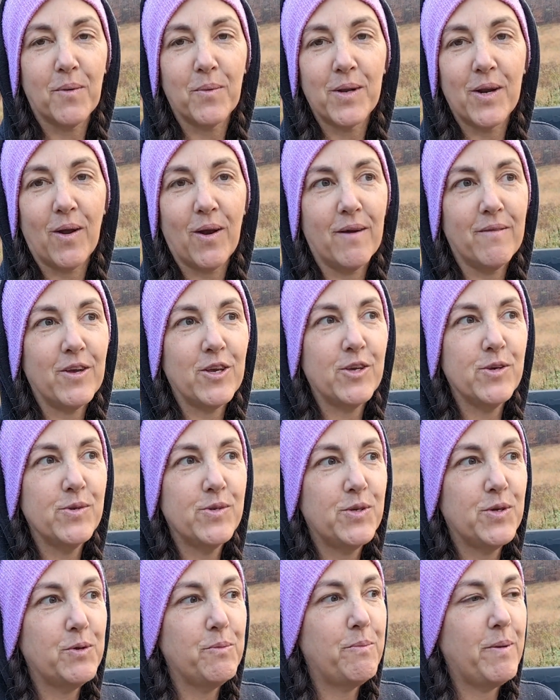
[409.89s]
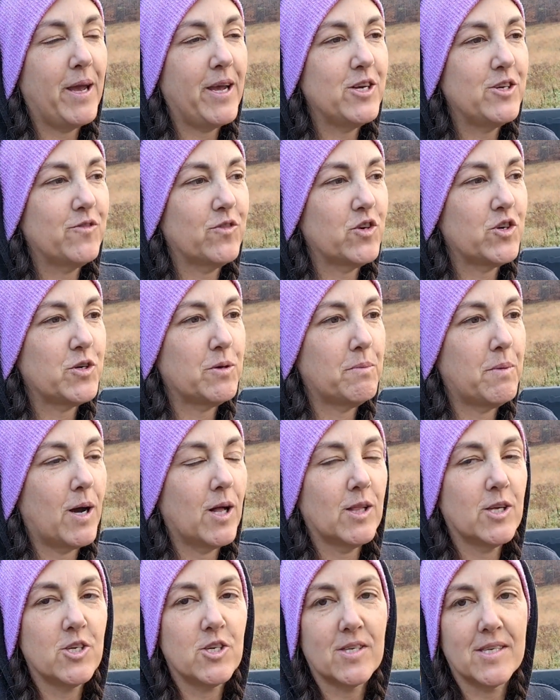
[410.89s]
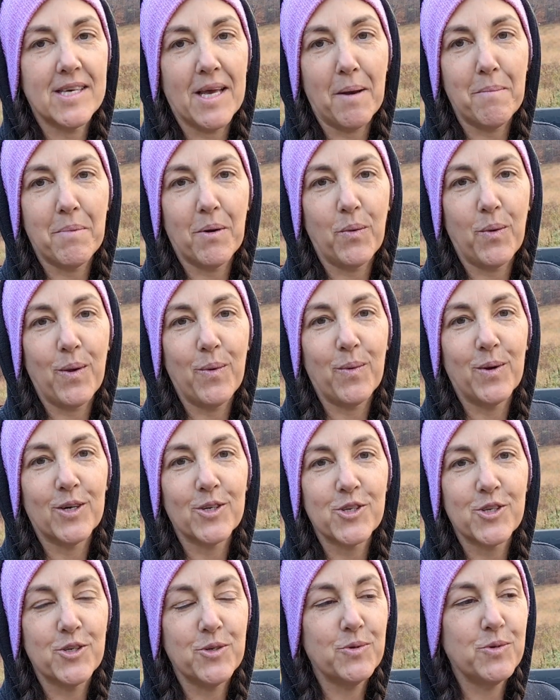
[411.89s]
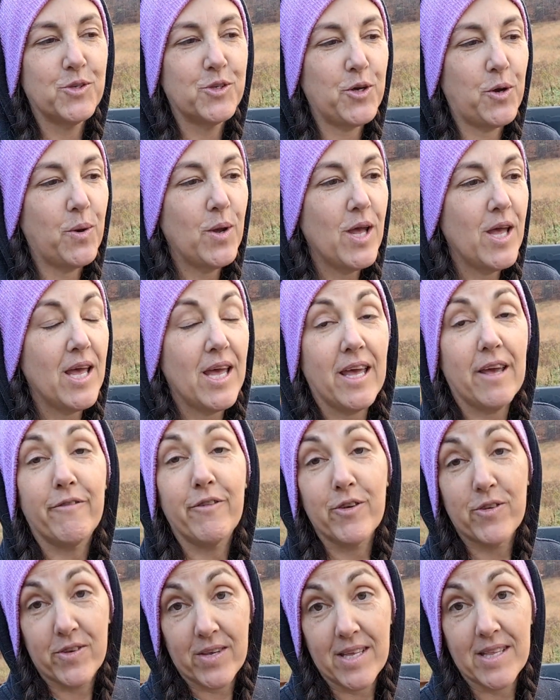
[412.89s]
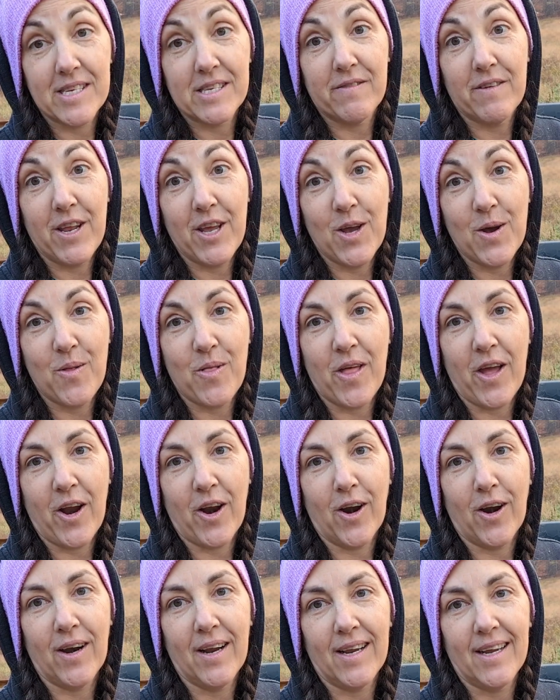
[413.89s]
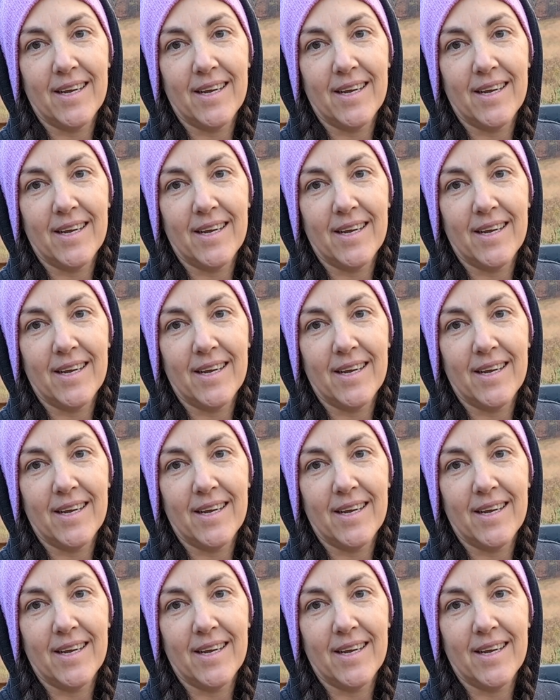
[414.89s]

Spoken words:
We don't have a YouTube page for Shambhala just yet, but we will soon. So if you see this video there,